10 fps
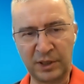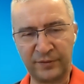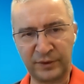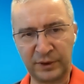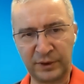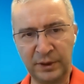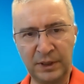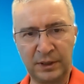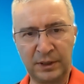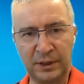coming
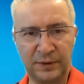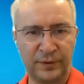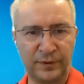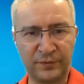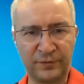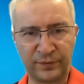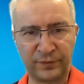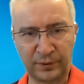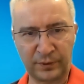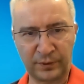after. If you
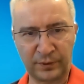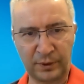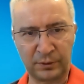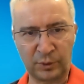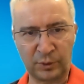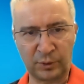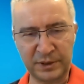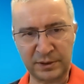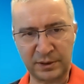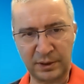have,
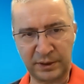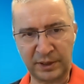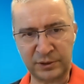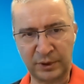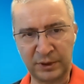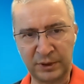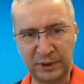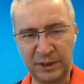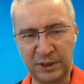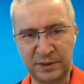normally it
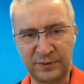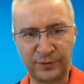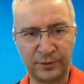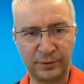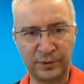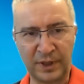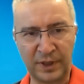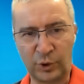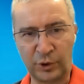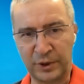takes 20 minutes. If
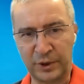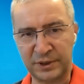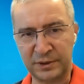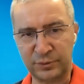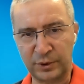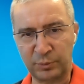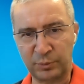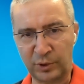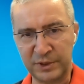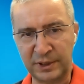you have more
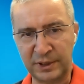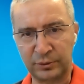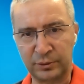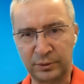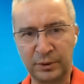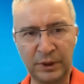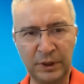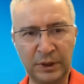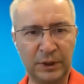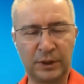questions, we promise not
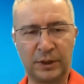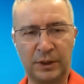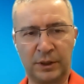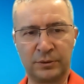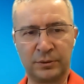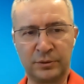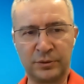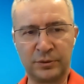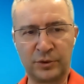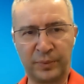to
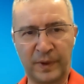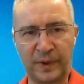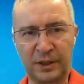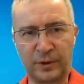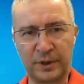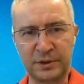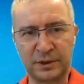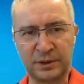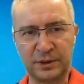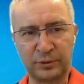drop any
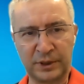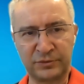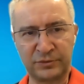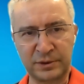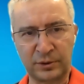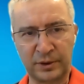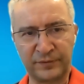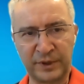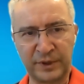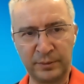question, and we'll address
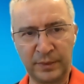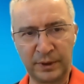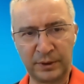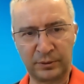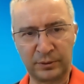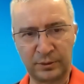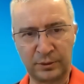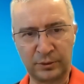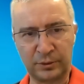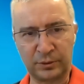all of them
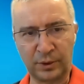to